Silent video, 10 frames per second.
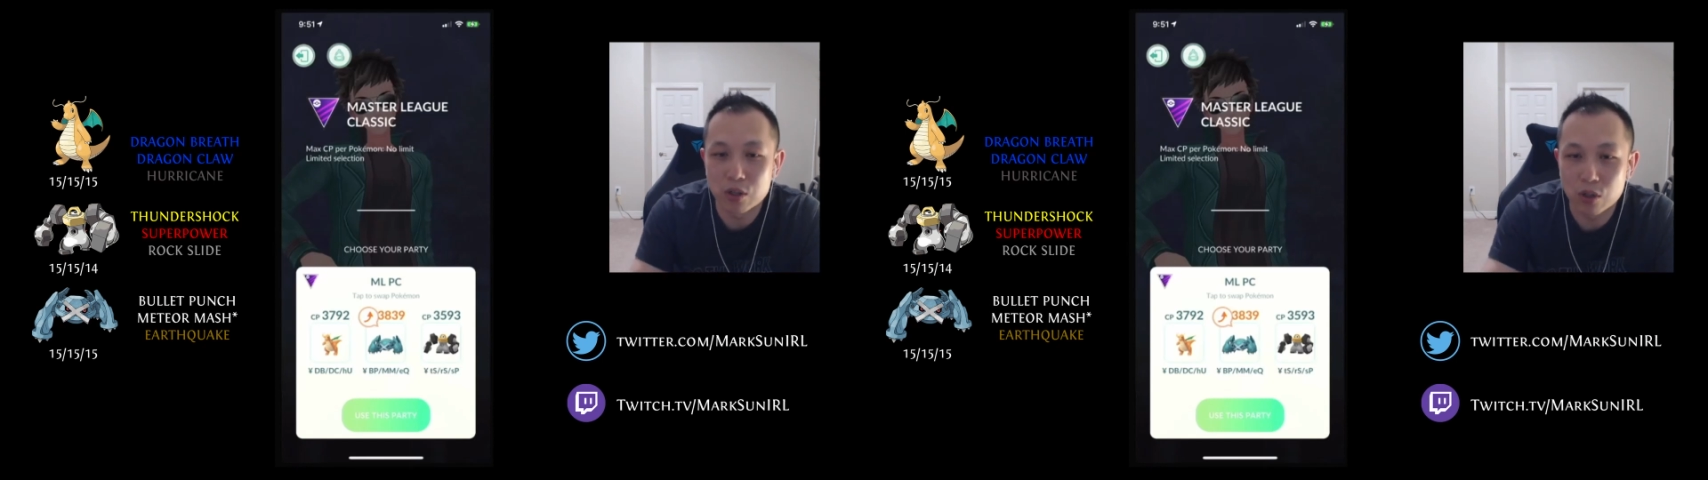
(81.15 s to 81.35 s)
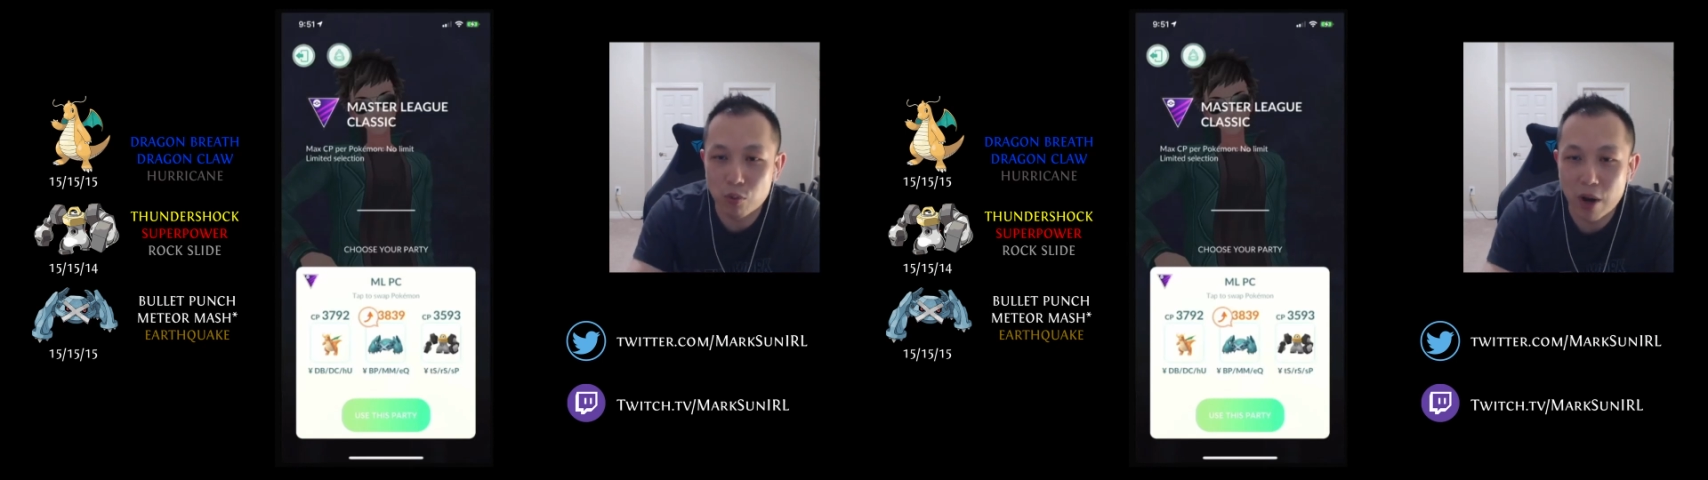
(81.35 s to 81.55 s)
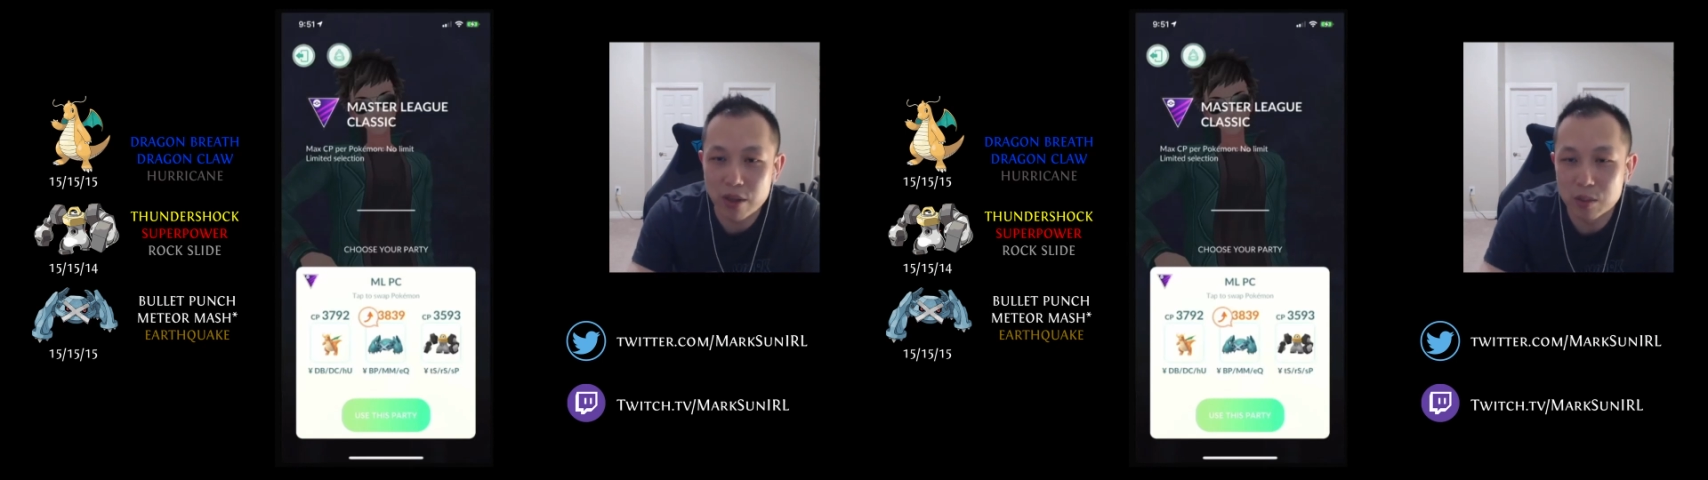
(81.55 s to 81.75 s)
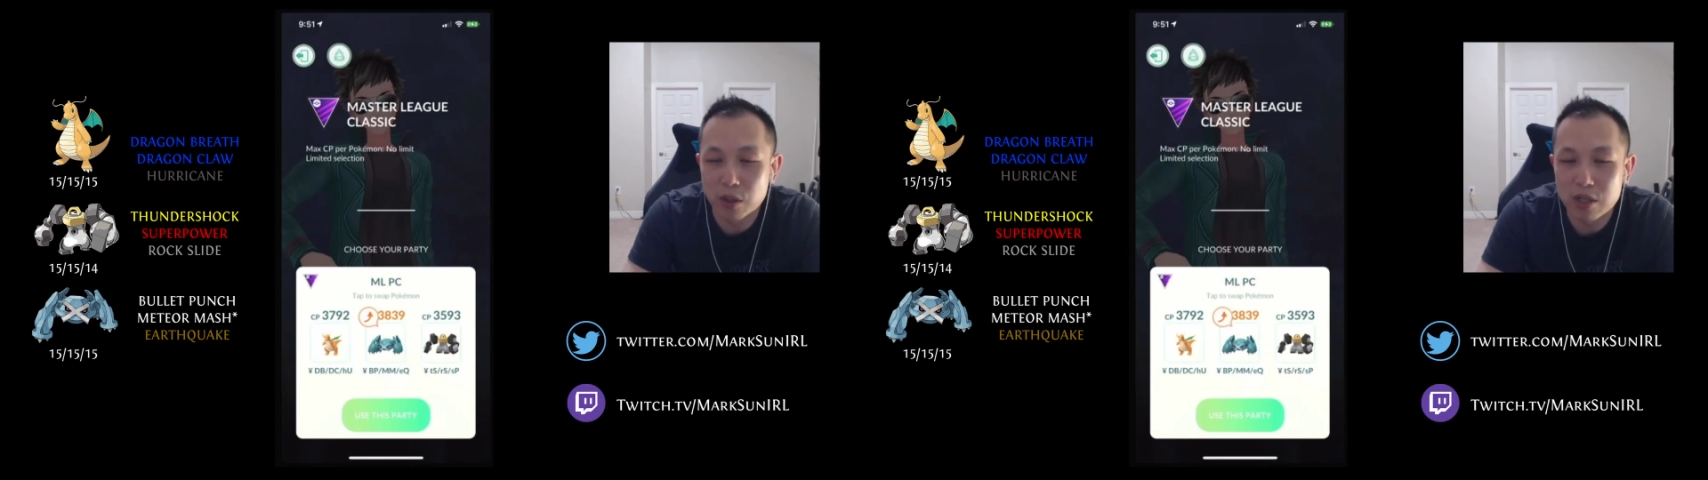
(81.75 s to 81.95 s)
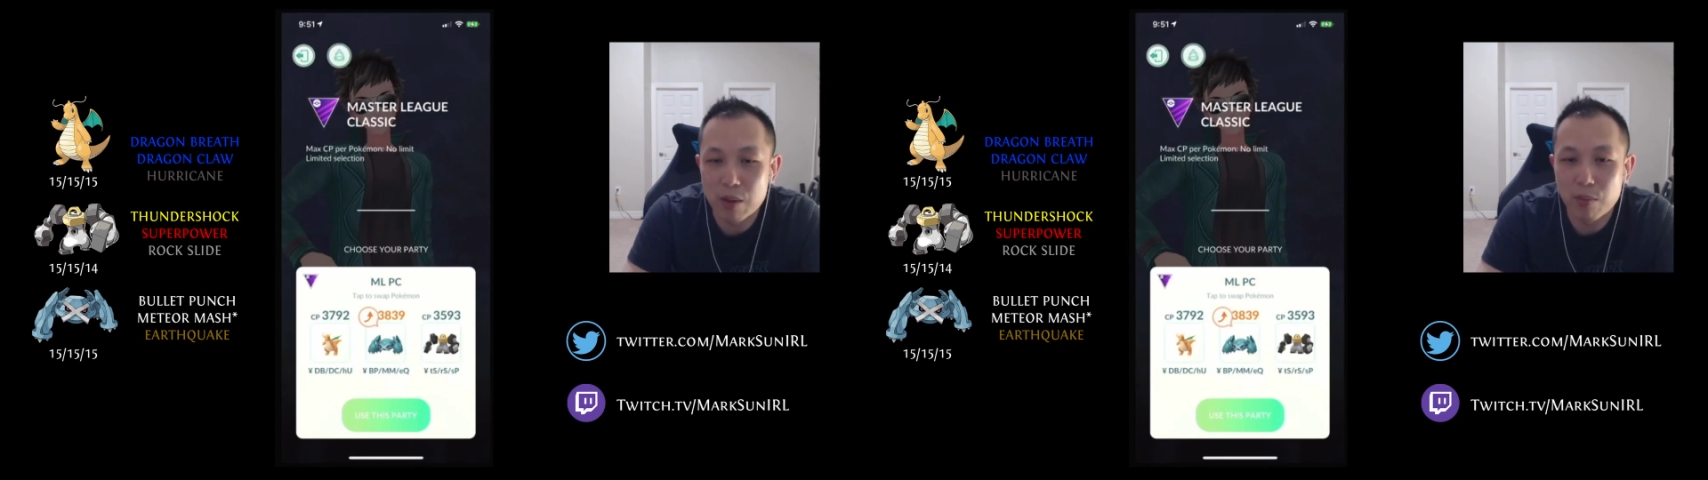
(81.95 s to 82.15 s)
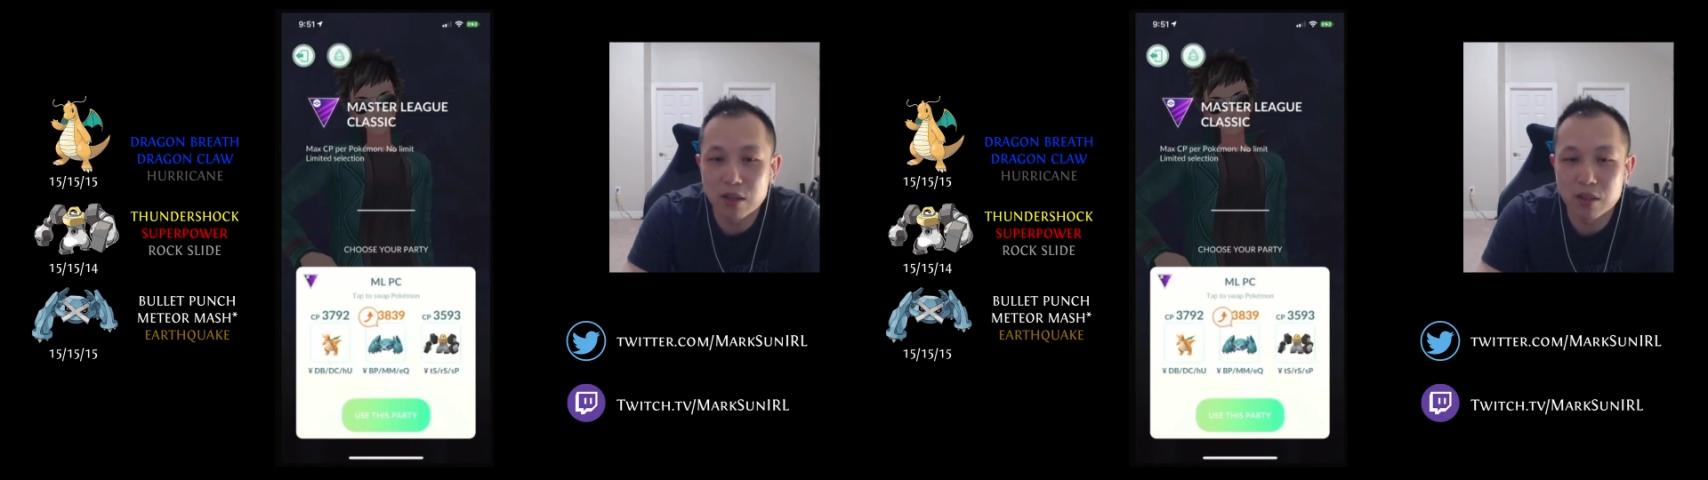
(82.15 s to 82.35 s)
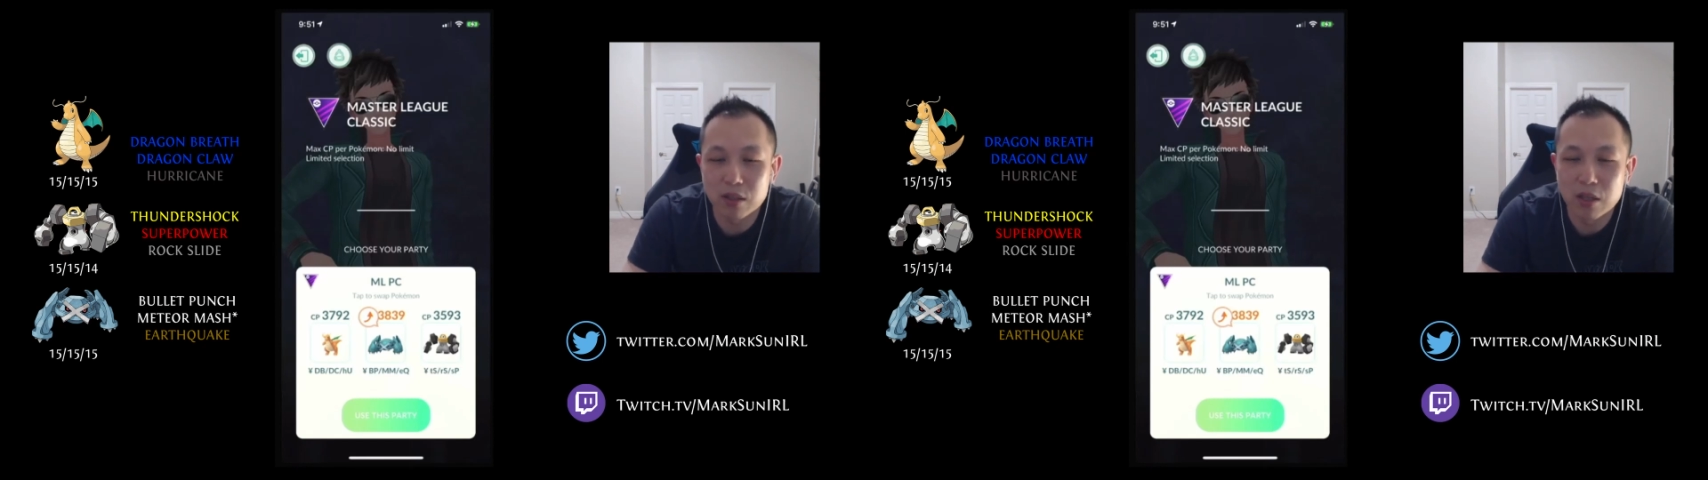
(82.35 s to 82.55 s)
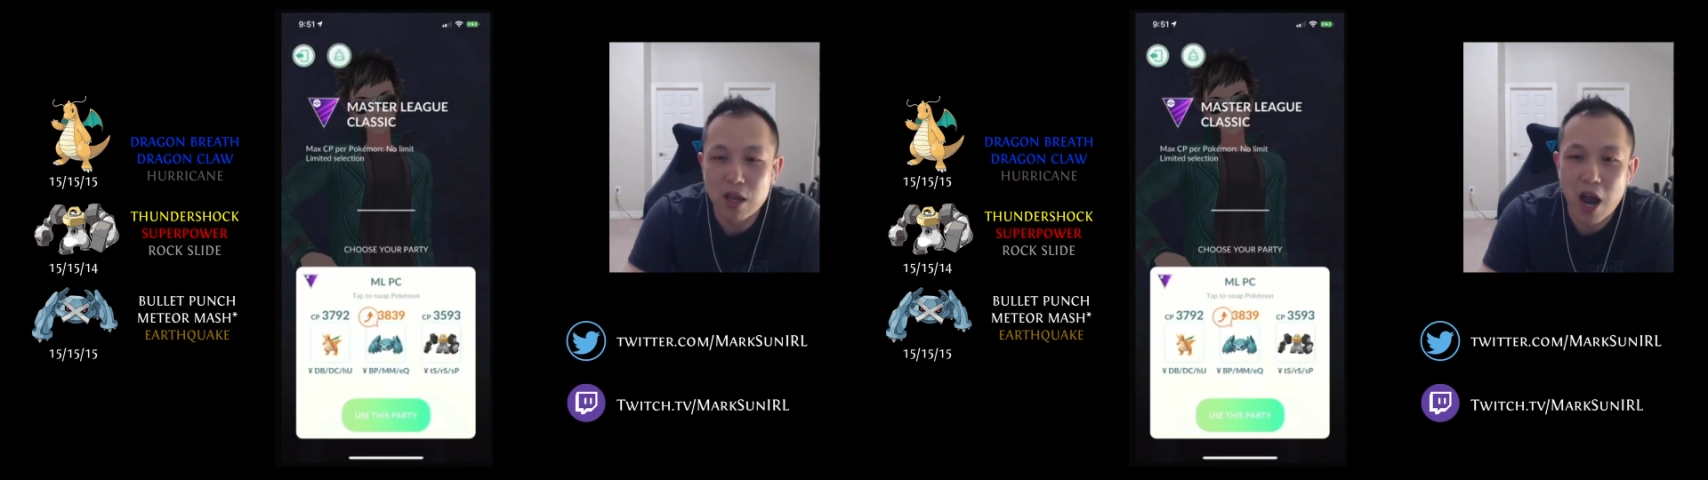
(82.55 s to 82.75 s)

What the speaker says: to grind these Meltan boxes.